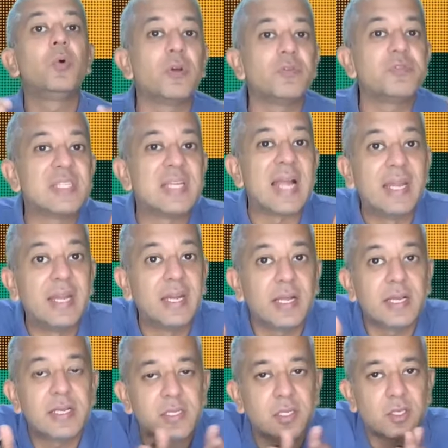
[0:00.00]

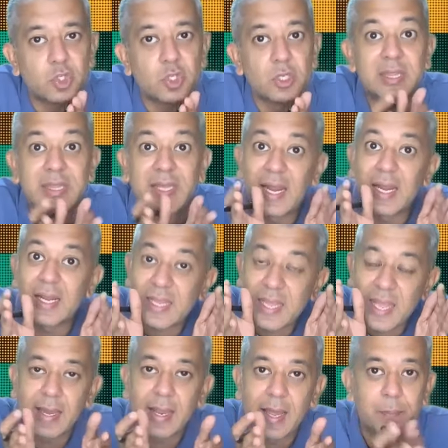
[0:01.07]
standardization that can
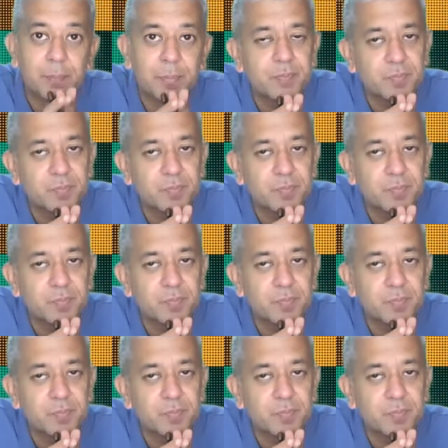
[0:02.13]
happen.